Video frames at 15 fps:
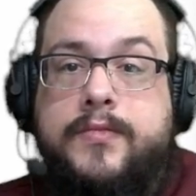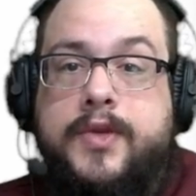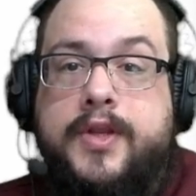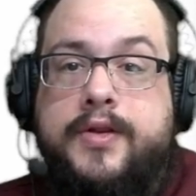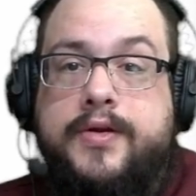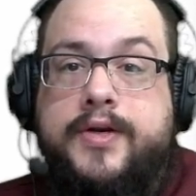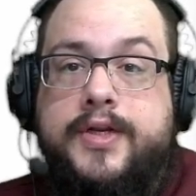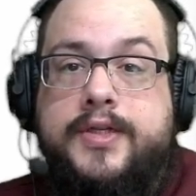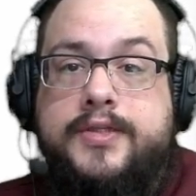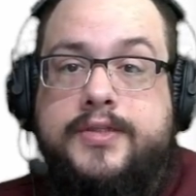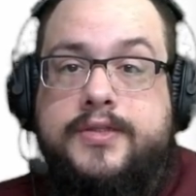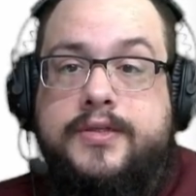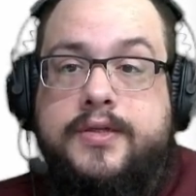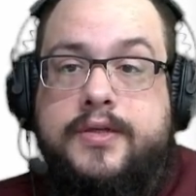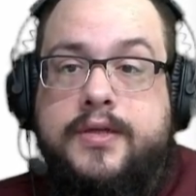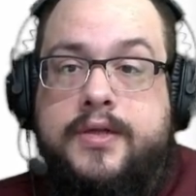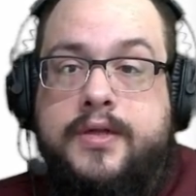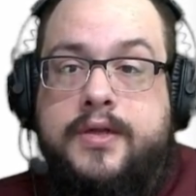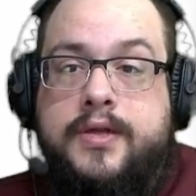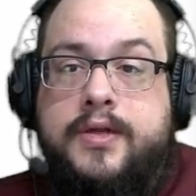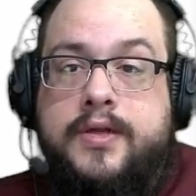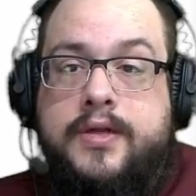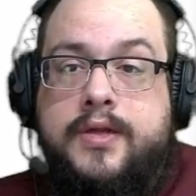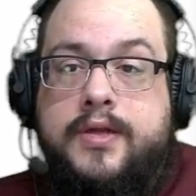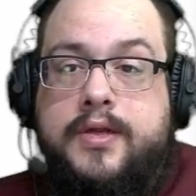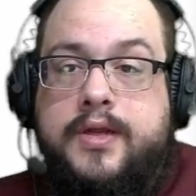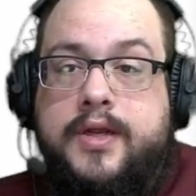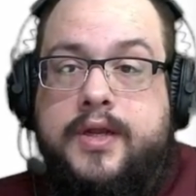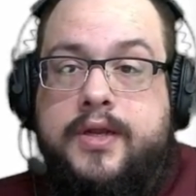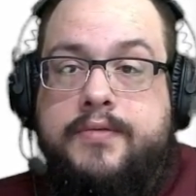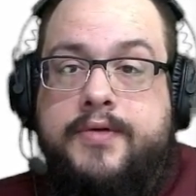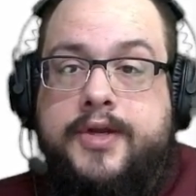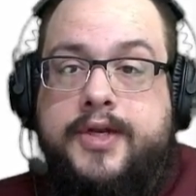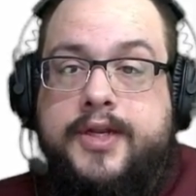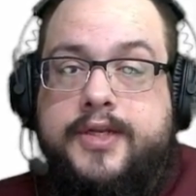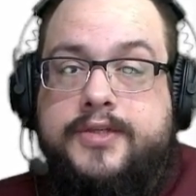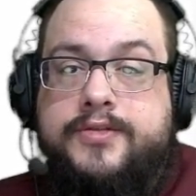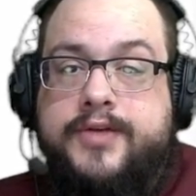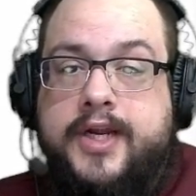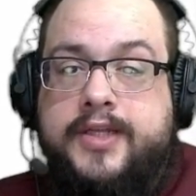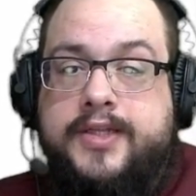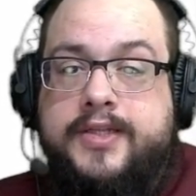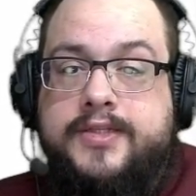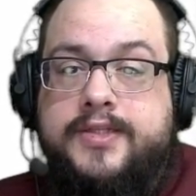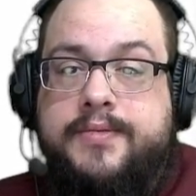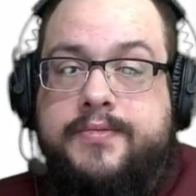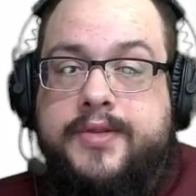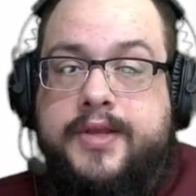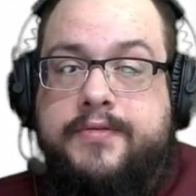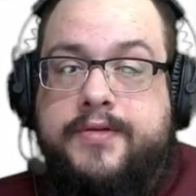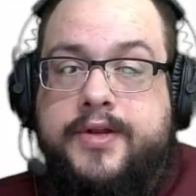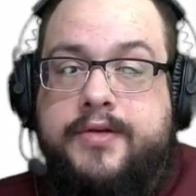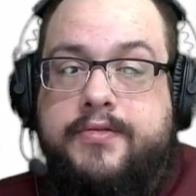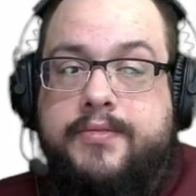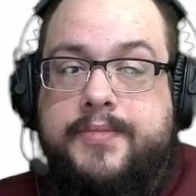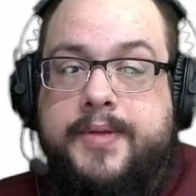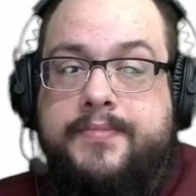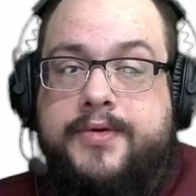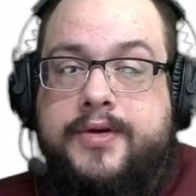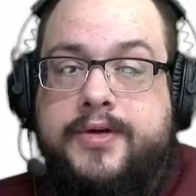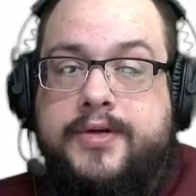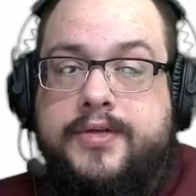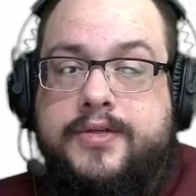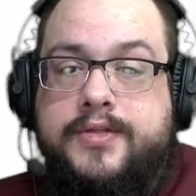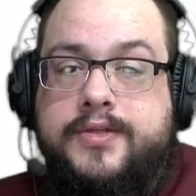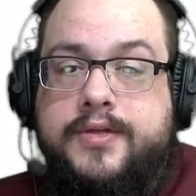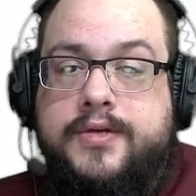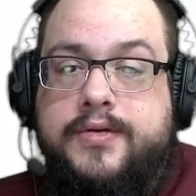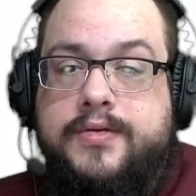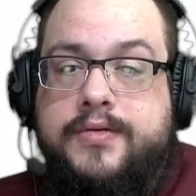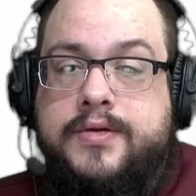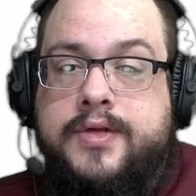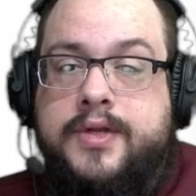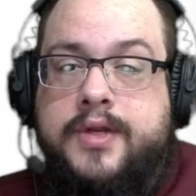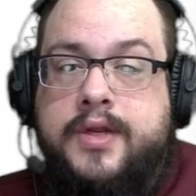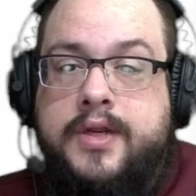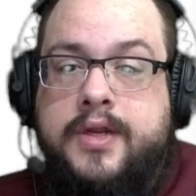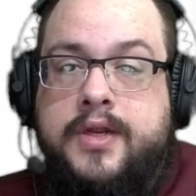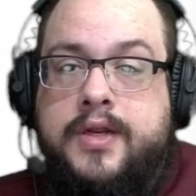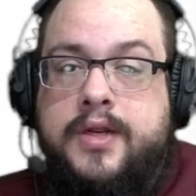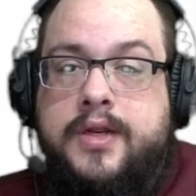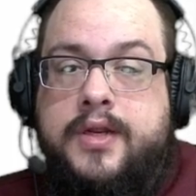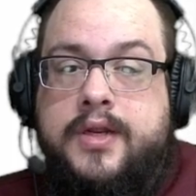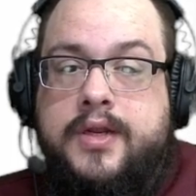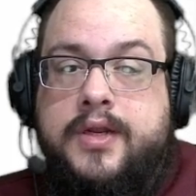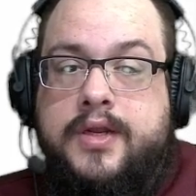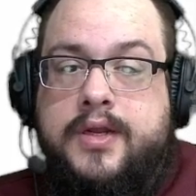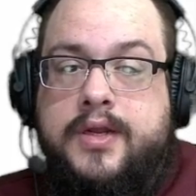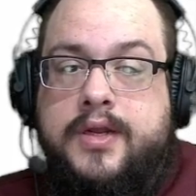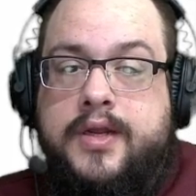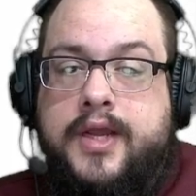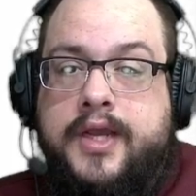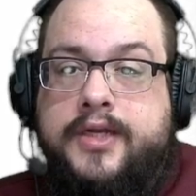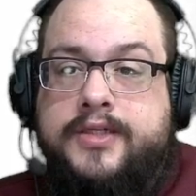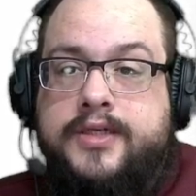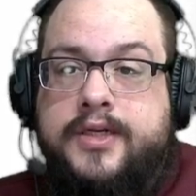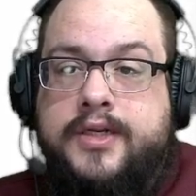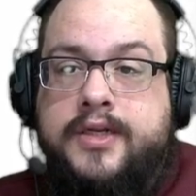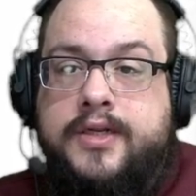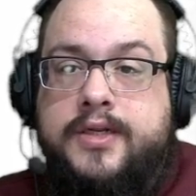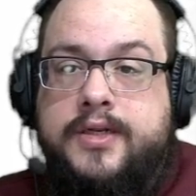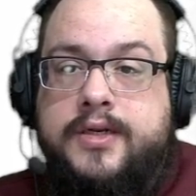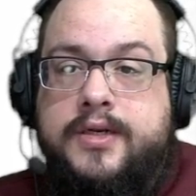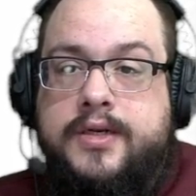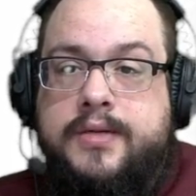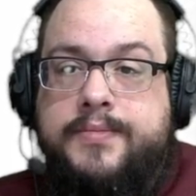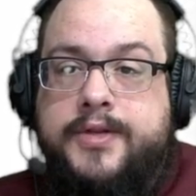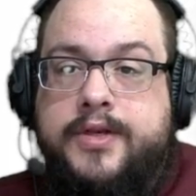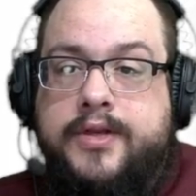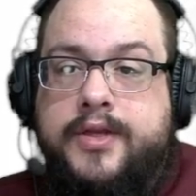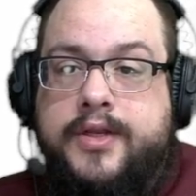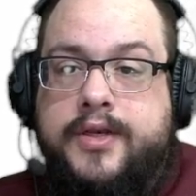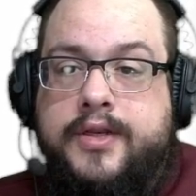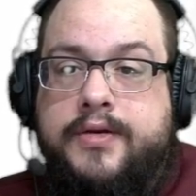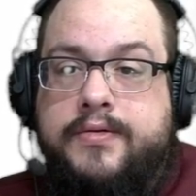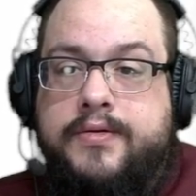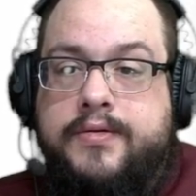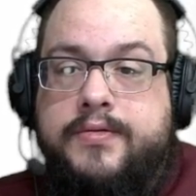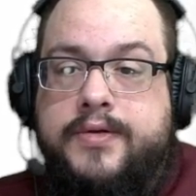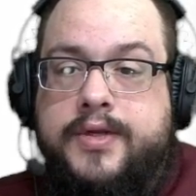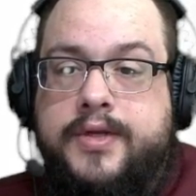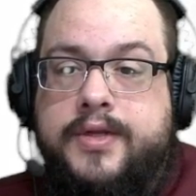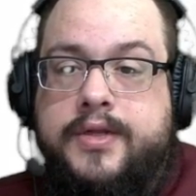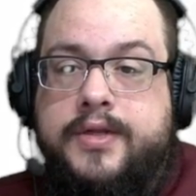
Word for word: Here it is. And we're going to extract this somewhere that we're going to remember. So uh, actually, let me look in here real quick.